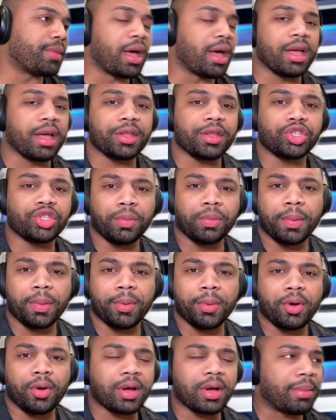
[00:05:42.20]
Super
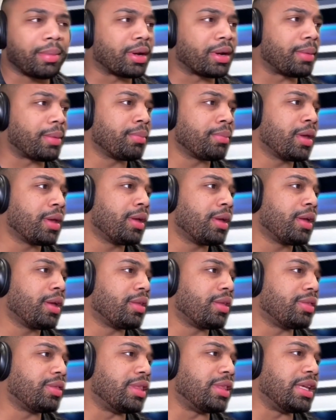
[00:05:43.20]
Bowl coming up.
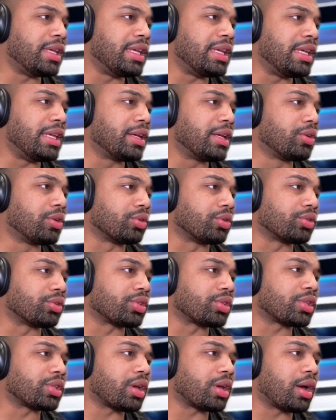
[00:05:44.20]
The
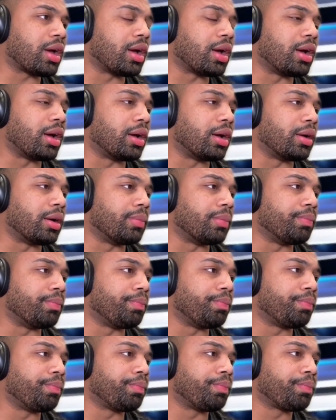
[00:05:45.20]
Eagles are
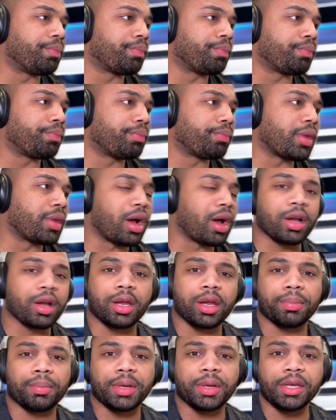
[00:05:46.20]
going
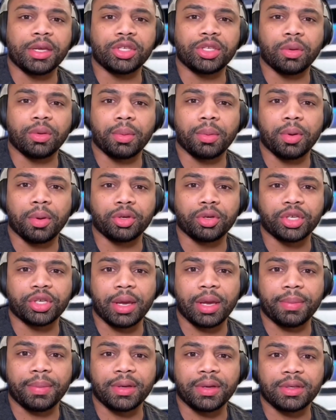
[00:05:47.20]
to be Super Bowl
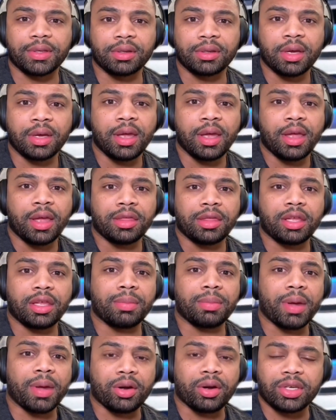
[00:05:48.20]
champions. They're the
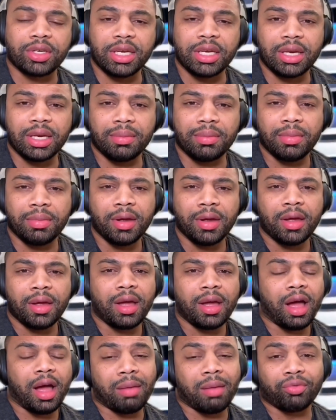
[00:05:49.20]
better team.
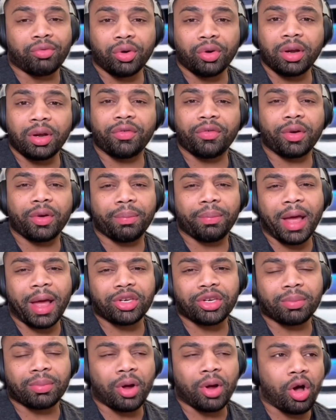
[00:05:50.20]
I'm rooting for
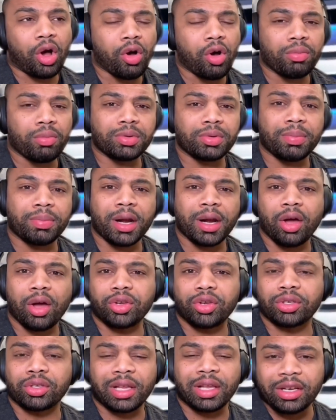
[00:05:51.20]
Patrick Mahomes, but I
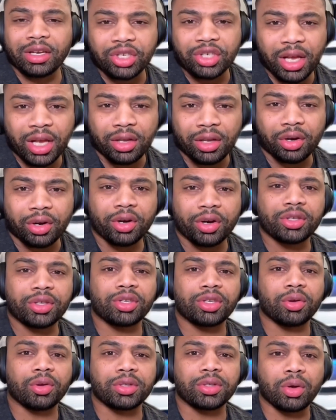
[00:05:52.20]
also like Jalen Hurts,
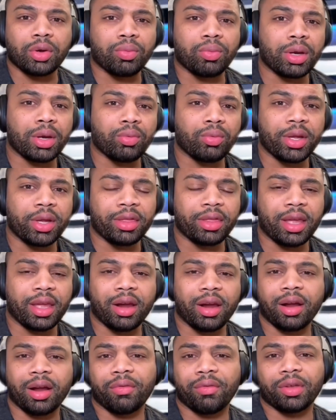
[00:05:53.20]
so it's a win-win there.
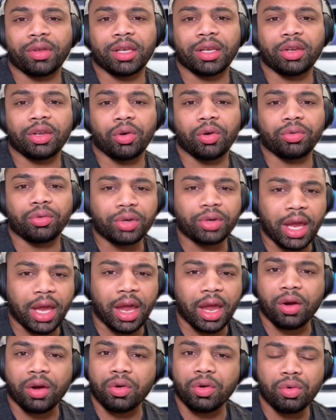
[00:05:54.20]
I really don't
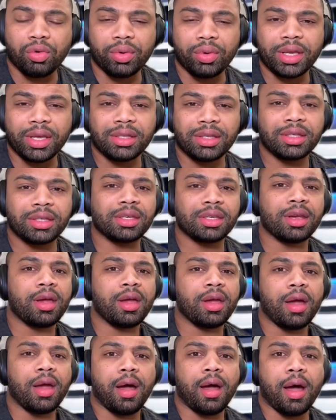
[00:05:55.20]
care who wins,
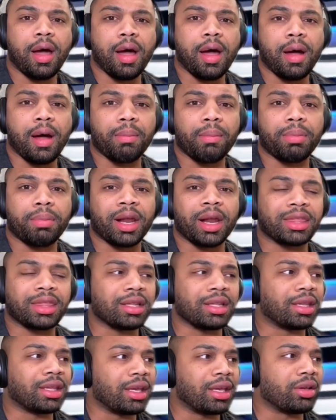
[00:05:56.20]
but I think
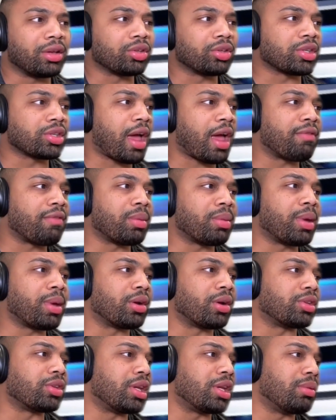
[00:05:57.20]
the Eagles have the better
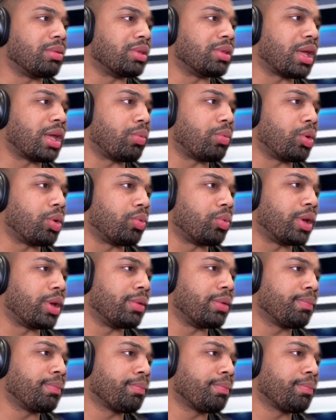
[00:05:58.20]
team and they will win.